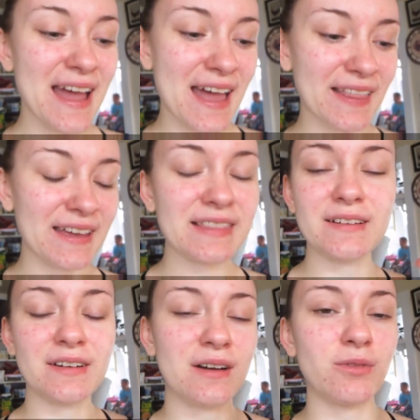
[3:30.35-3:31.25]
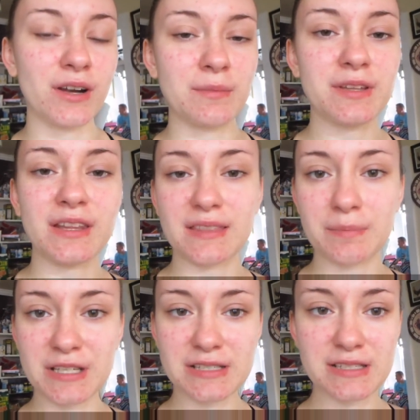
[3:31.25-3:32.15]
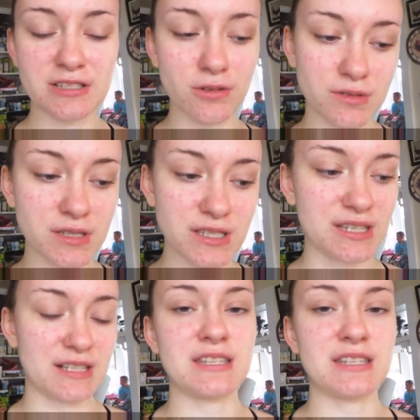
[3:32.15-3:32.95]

Like, not runny, but like the pieces don't stick